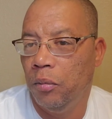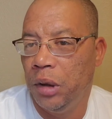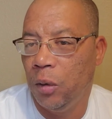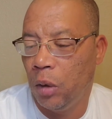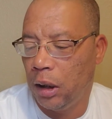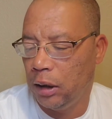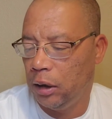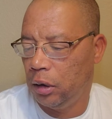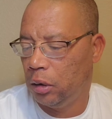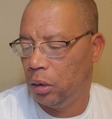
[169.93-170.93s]

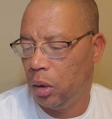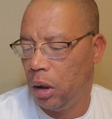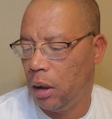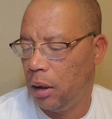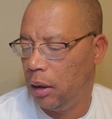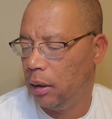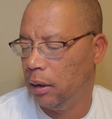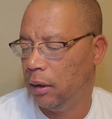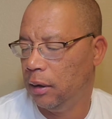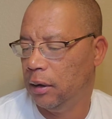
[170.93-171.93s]
BYU
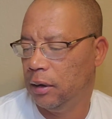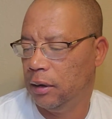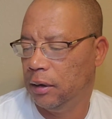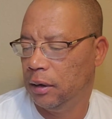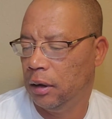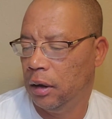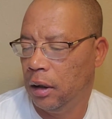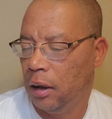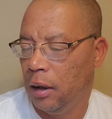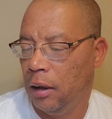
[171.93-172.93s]
is
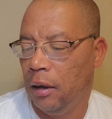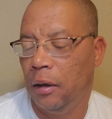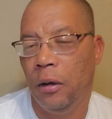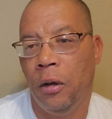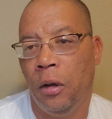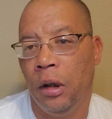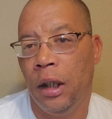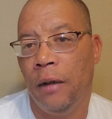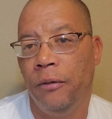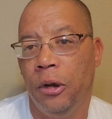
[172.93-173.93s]
going
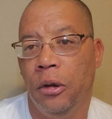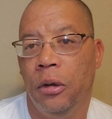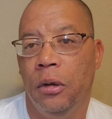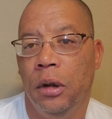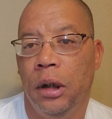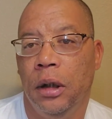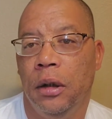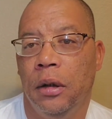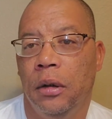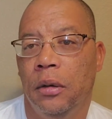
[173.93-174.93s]
after
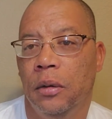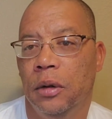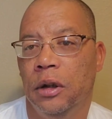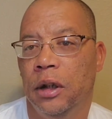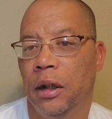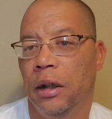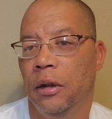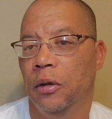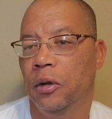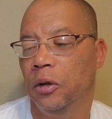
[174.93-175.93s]
their
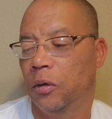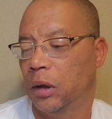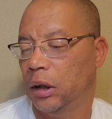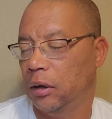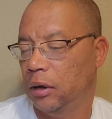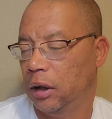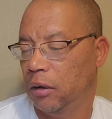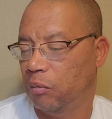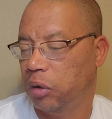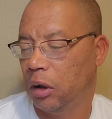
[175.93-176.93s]
second straight
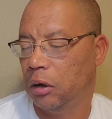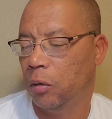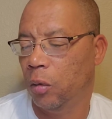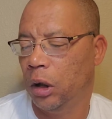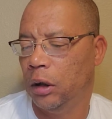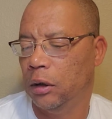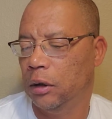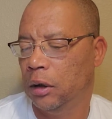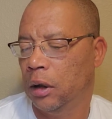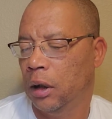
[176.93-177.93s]
10 plus
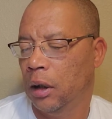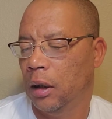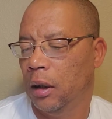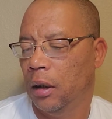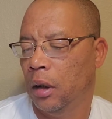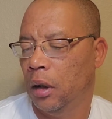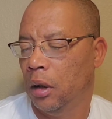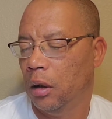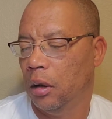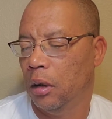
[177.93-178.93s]
wins
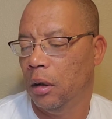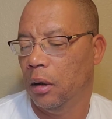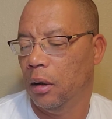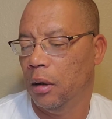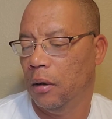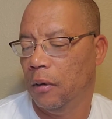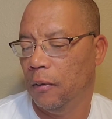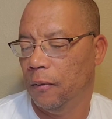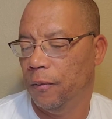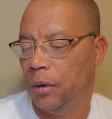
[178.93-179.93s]
uh,
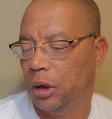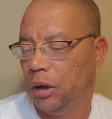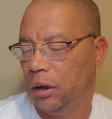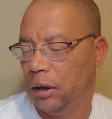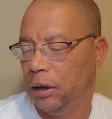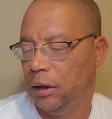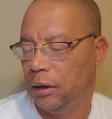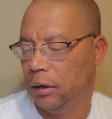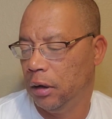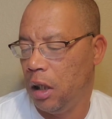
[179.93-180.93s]
for the
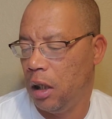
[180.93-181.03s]
season.